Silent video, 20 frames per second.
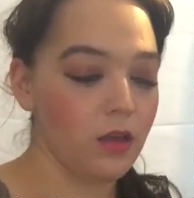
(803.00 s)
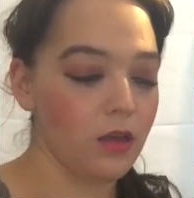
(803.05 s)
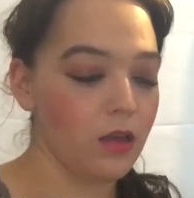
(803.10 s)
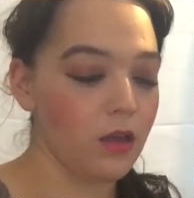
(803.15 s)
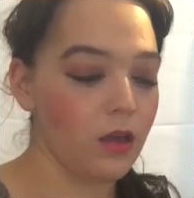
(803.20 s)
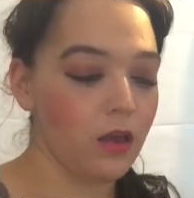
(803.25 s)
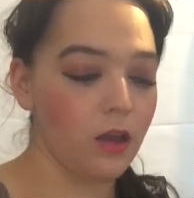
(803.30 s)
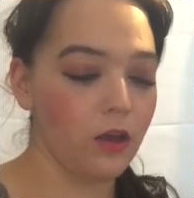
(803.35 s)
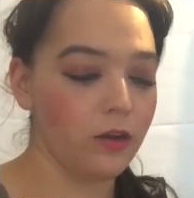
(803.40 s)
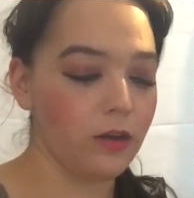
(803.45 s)

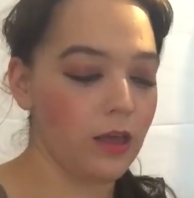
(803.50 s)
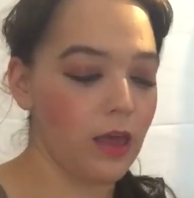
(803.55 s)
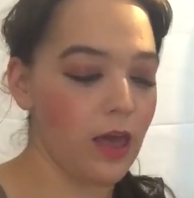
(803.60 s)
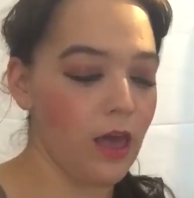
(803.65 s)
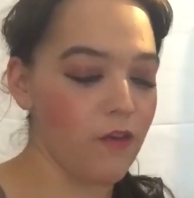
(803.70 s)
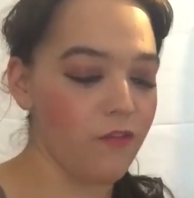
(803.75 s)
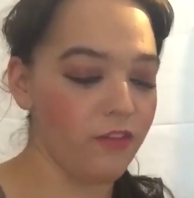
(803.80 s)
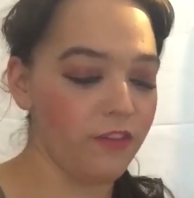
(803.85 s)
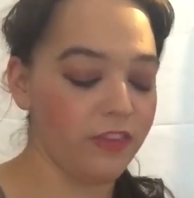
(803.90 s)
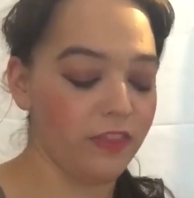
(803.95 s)
I heard
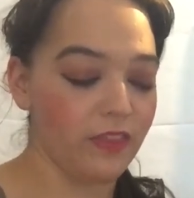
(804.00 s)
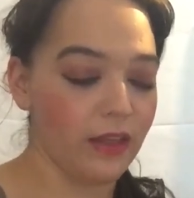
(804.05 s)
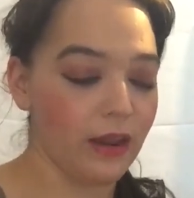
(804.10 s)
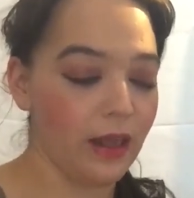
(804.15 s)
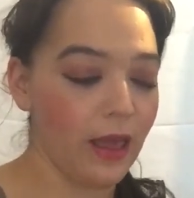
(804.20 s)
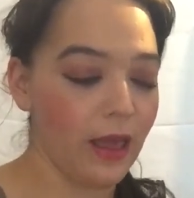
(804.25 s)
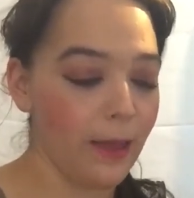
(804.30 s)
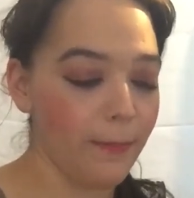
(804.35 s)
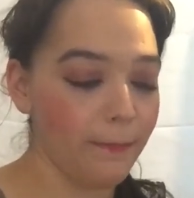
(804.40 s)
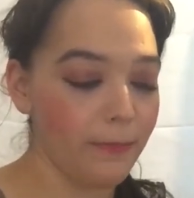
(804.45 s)
everything that
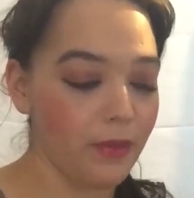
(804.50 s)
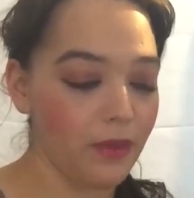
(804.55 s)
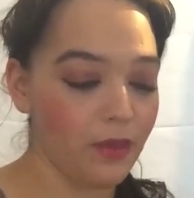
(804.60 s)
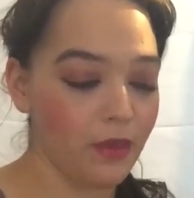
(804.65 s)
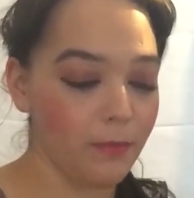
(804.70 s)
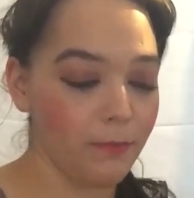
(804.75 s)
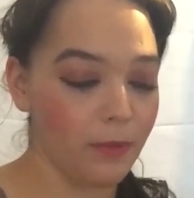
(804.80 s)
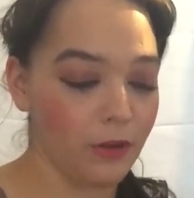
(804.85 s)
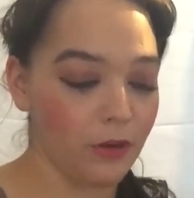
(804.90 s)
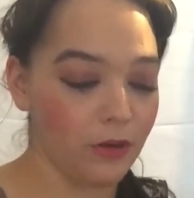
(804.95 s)
happened,
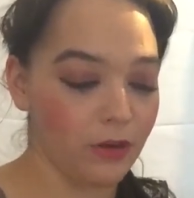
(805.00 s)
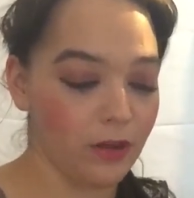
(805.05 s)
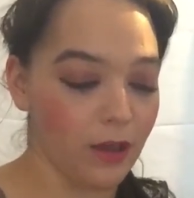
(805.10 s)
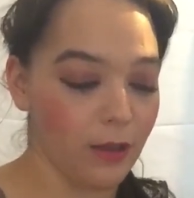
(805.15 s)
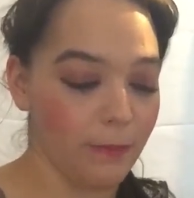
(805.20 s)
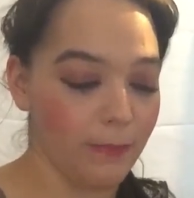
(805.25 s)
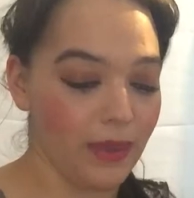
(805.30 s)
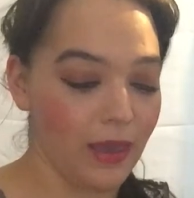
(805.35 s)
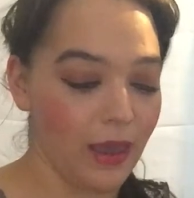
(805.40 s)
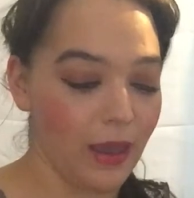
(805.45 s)
Buttercup
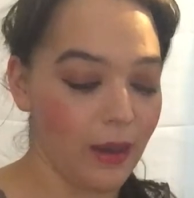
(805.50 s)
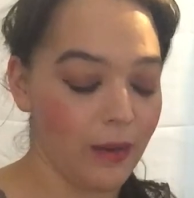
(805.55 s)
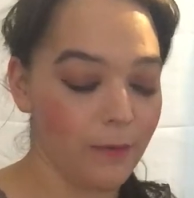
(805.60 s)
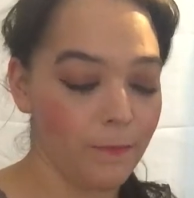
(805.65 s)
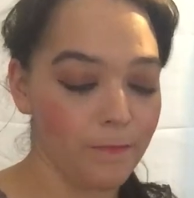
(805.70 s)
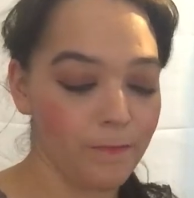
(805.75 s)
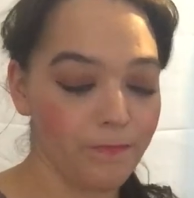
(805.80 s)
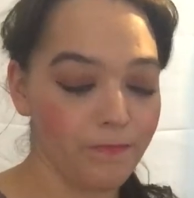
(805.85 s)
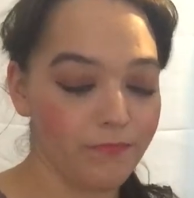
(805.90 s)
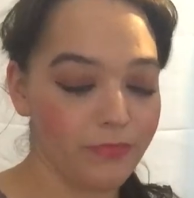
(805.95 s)
began,
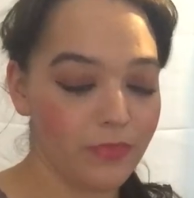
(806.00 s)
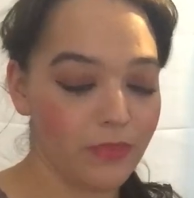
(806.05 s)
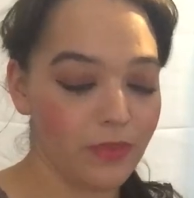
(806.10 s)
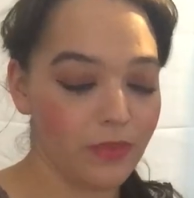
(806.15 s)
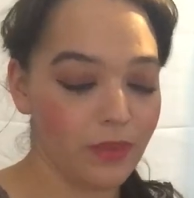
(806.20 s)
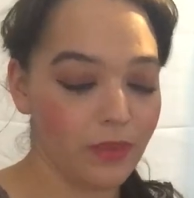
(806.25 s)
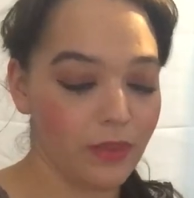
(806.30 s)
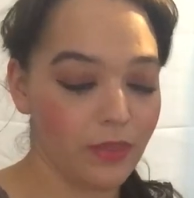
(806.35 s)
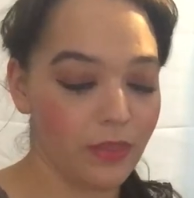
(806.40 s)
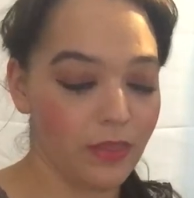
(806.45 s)

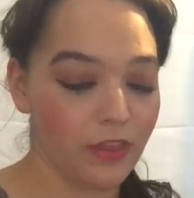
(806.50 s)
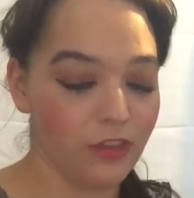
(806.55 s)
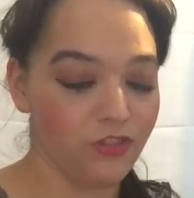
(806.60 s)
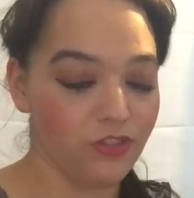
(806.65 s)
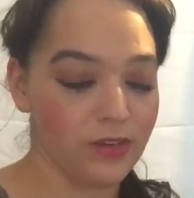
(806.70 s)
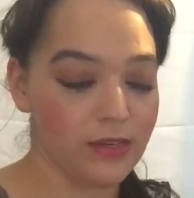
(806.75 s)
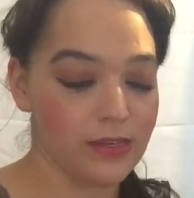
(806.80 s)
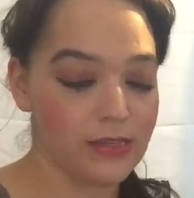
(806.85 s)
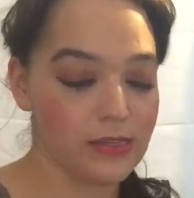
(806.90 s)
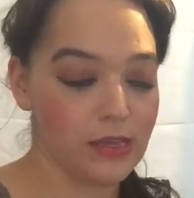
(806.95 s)
and then
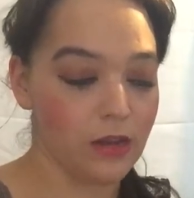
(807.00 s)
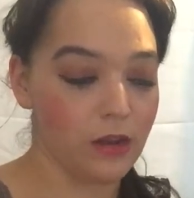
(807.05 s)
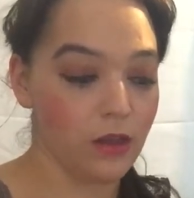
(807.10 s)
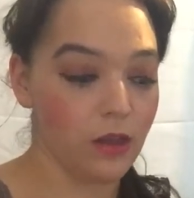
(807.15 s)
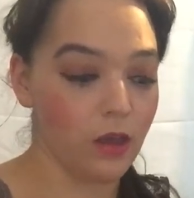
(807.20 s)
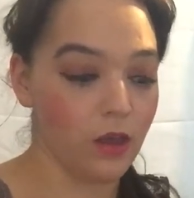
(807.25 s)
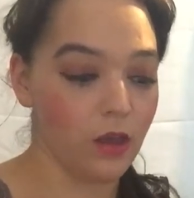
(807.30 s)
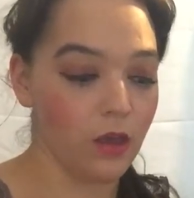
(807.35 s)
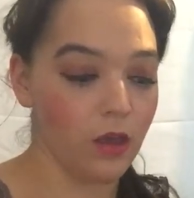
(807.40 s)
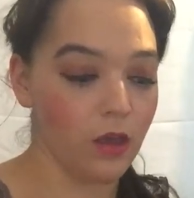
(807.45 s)
she said,
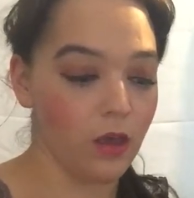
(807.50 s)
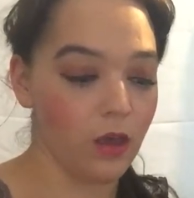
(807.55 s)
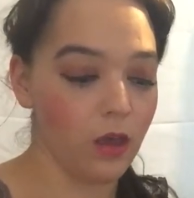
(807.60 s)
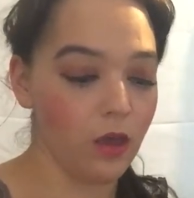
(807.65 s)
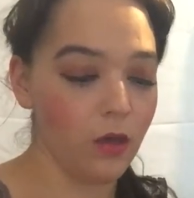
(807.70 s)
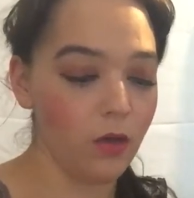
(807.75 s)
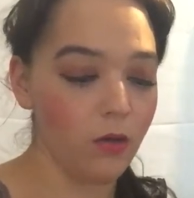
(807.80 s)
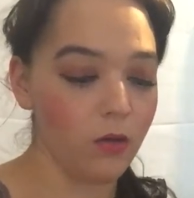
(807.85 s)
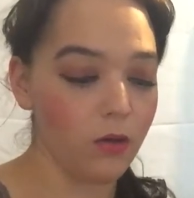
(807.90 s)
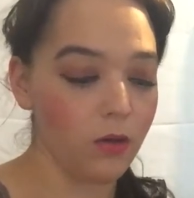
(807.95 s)

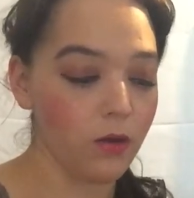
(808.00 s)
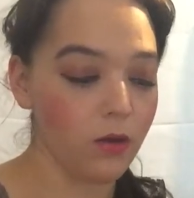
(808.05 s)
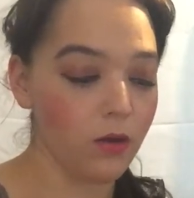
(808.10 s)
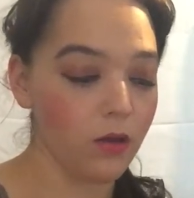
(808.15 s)
Oh,